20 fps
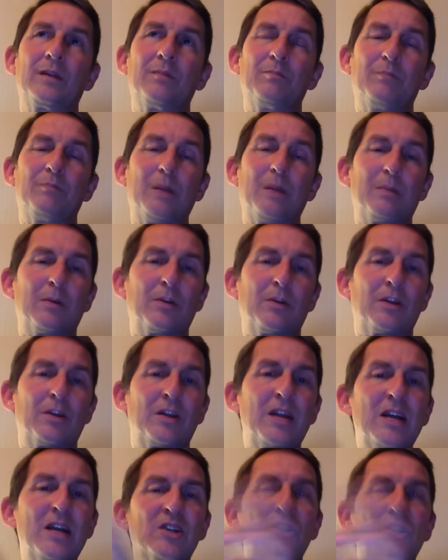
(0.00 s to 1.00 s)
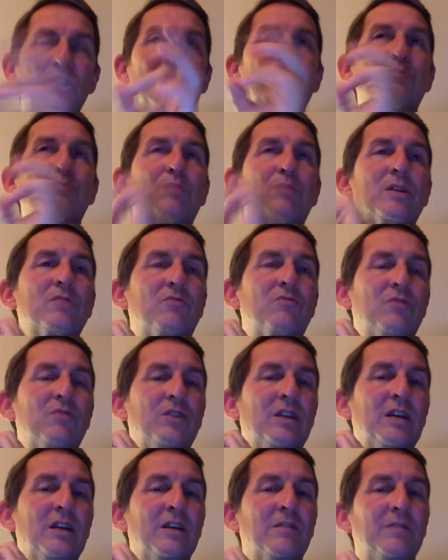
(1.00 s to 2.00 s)
people on the National Express through
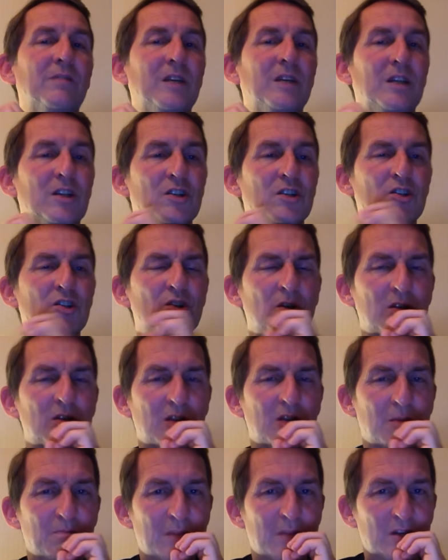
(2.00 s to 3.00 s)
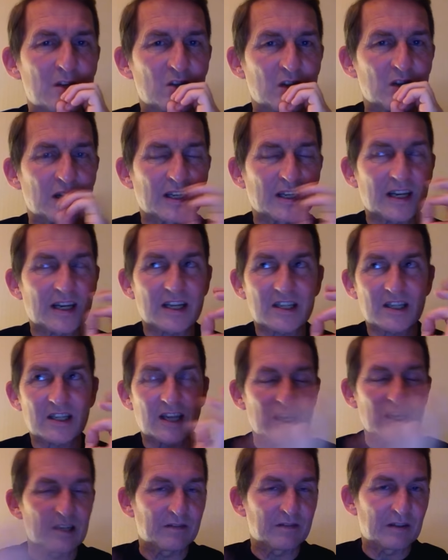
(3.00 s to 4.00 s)
the inconvenience, not to mention a
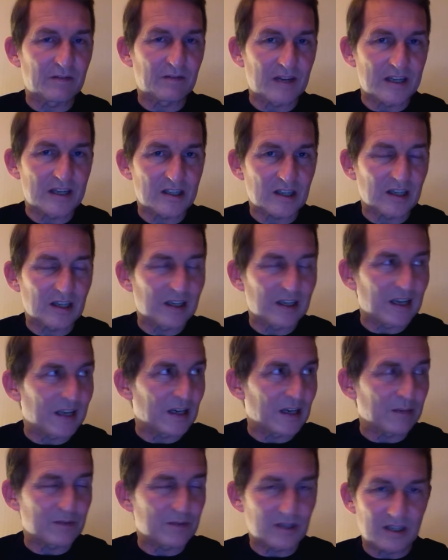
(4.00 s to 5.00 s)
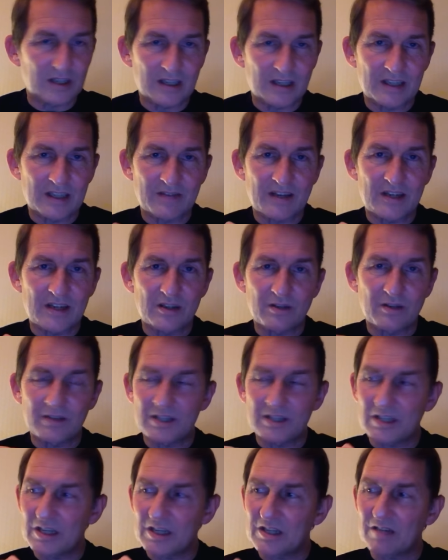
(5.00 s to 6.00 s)
cascade of events that led up to the event of her
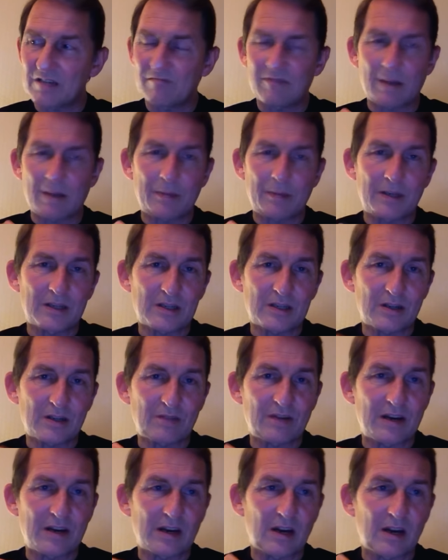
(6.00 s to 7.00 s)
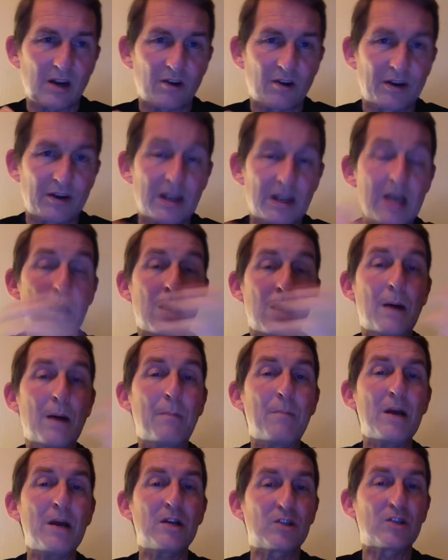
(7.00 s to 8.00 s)
sister wrapping herself around a lorry.
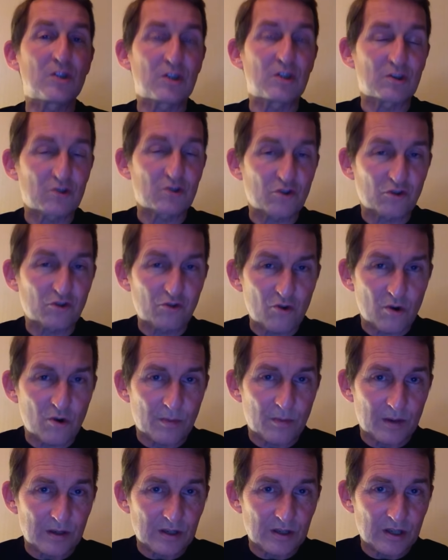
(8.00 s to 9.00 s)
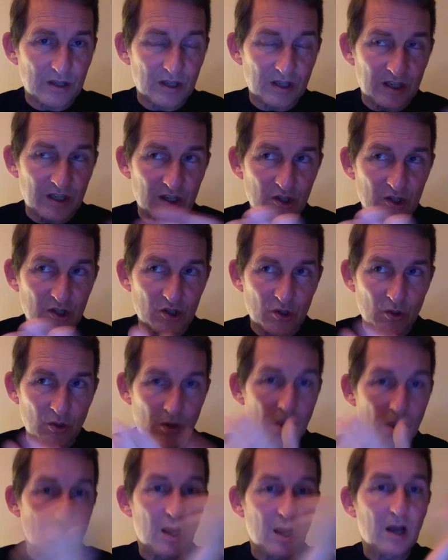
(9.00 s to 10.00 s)
Imagine the traumas that these two
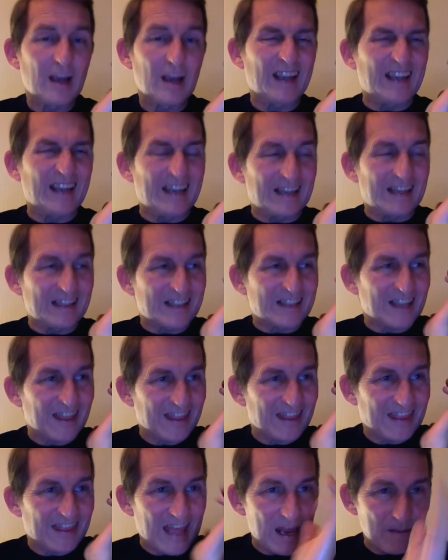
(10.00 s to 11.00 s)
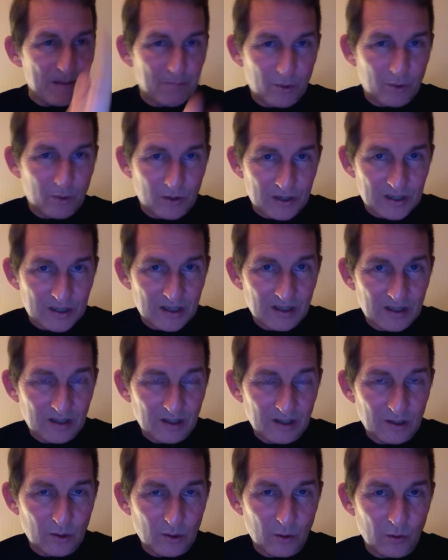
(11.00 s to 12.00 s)
to that point
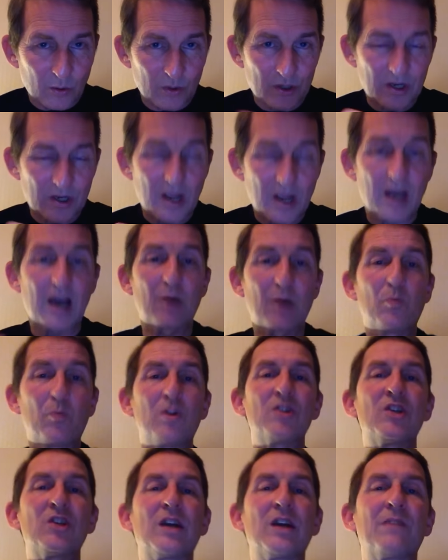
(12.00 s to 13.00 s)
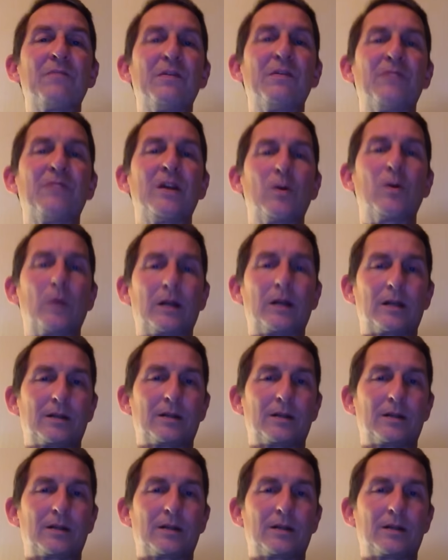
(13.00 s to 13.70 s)
had caused. And what did she get? 15 quid.